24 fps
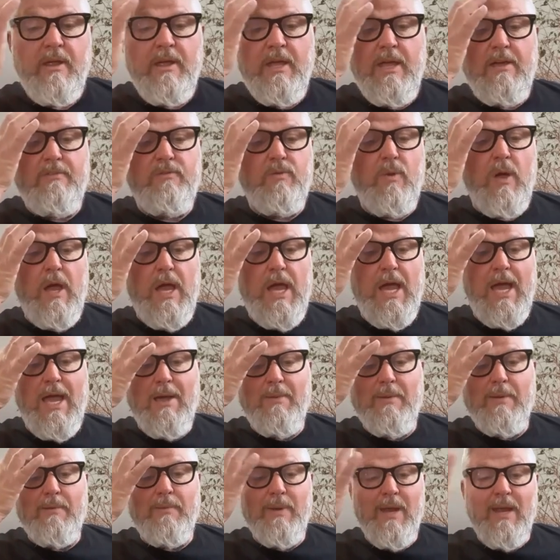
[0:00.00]
FYI,
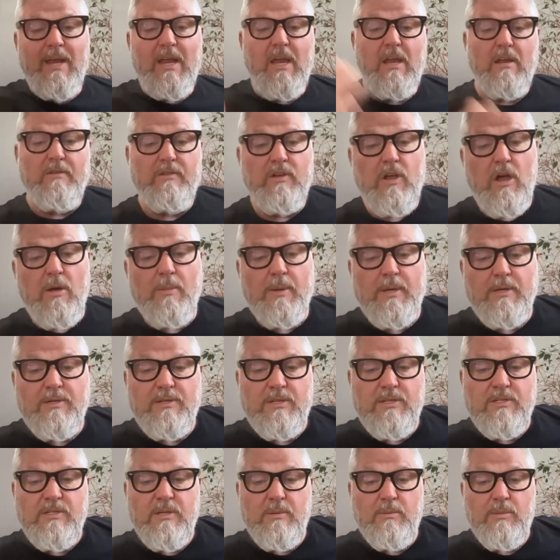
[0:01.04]
we ran out of Comet
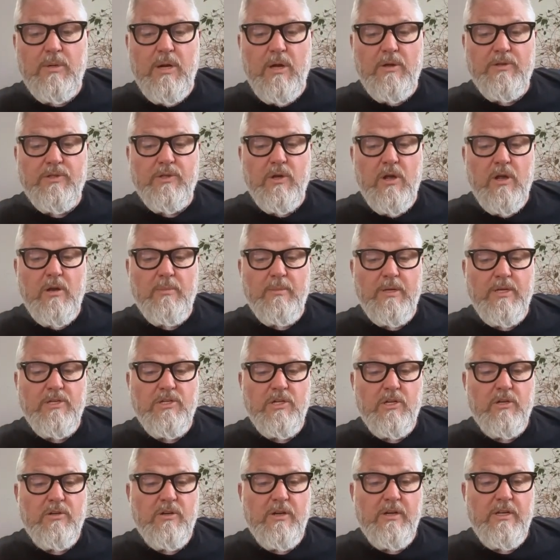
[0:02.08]
Assistant browser
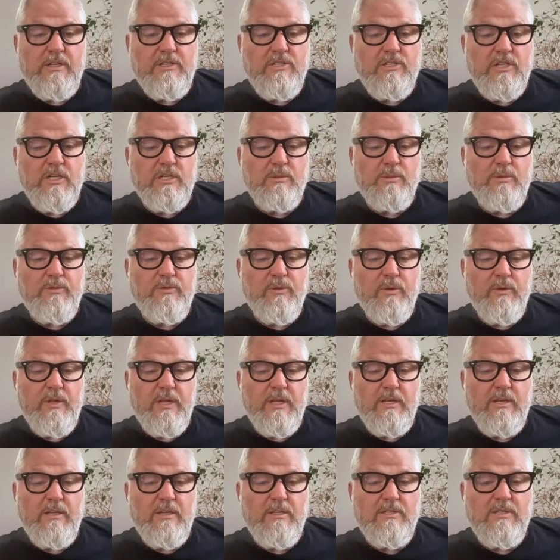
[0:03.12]
automation credits just before the
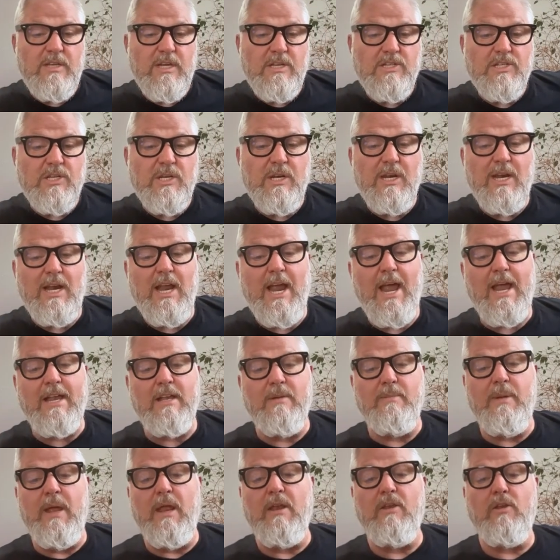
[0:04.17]
end of the session, and I had to
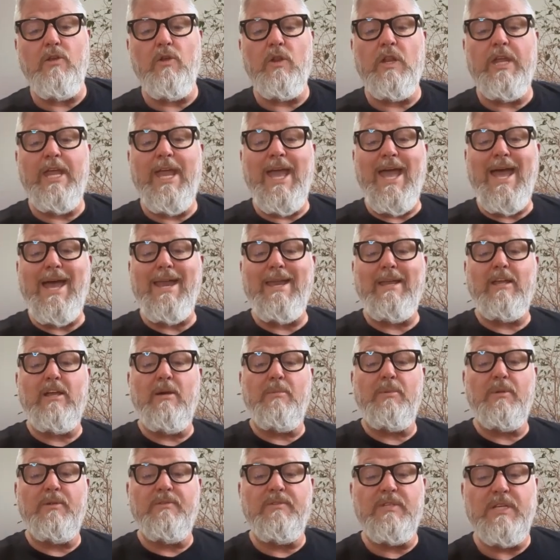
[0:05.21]
manually add a
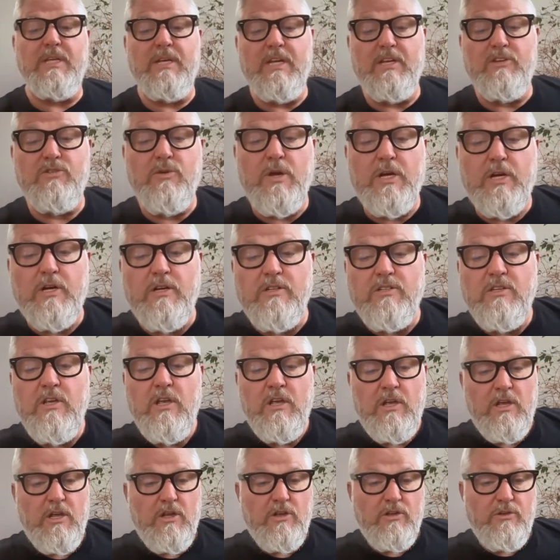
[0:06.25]
couple of DNS records
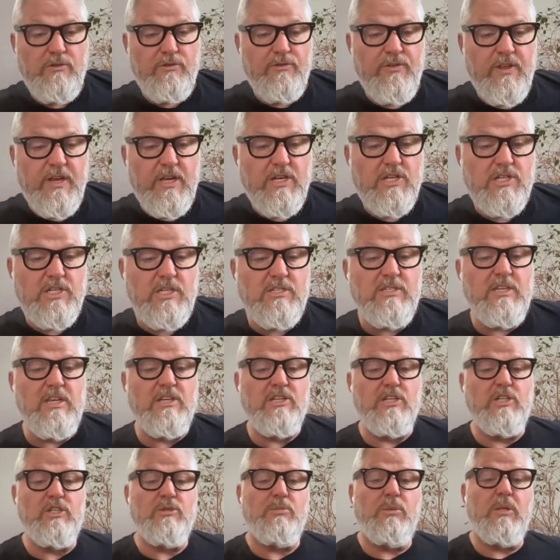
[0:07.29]
to finish the
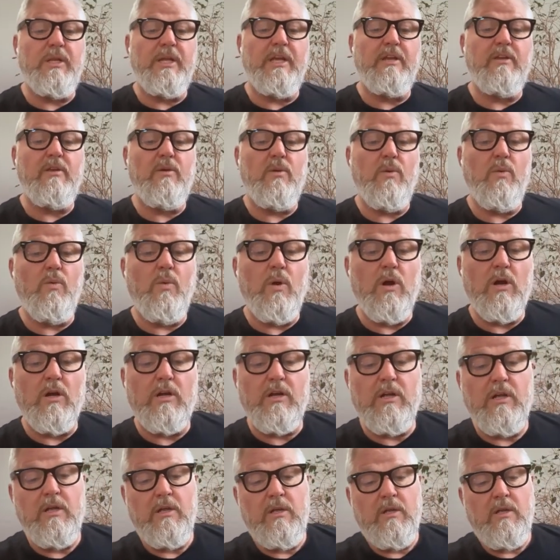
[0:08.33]
session's planned
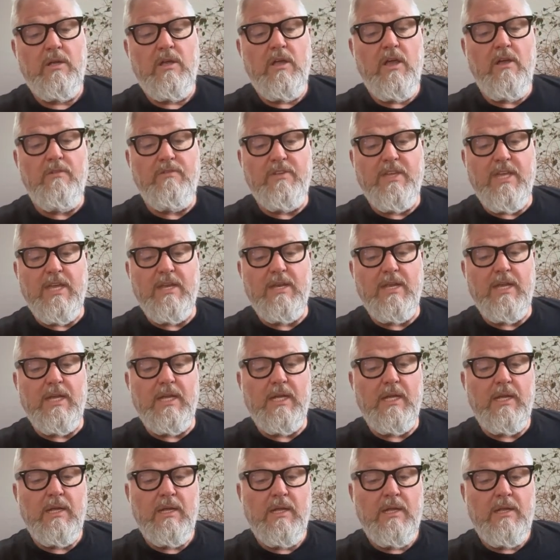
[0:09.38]
work of
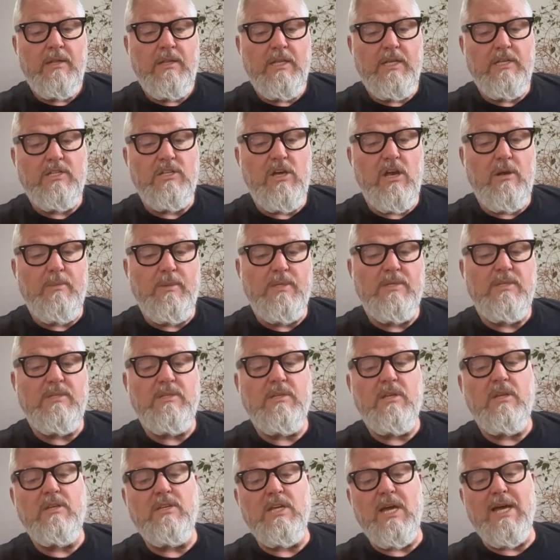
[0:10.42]
getting the
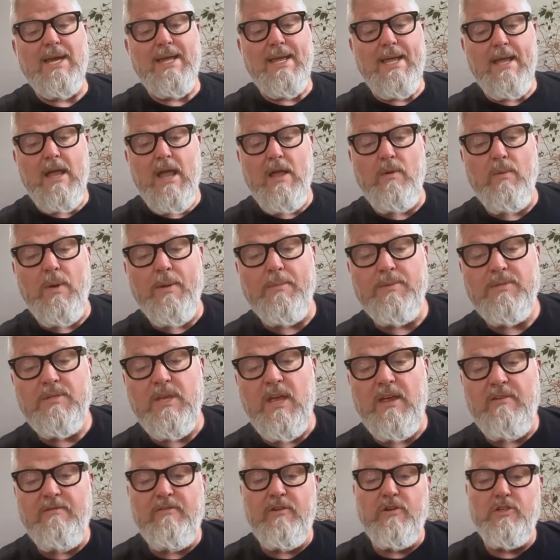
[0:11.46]
Atonimus.ai
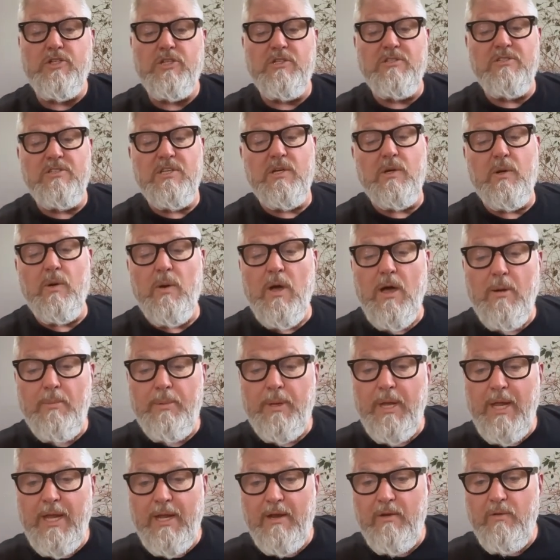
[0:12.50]
website version 0 up
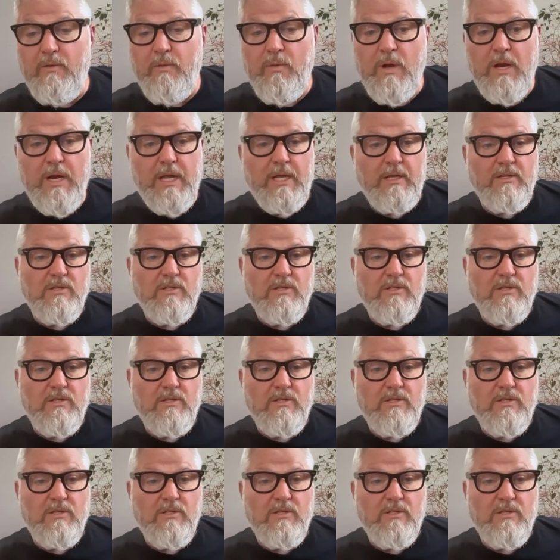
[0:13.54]
and running.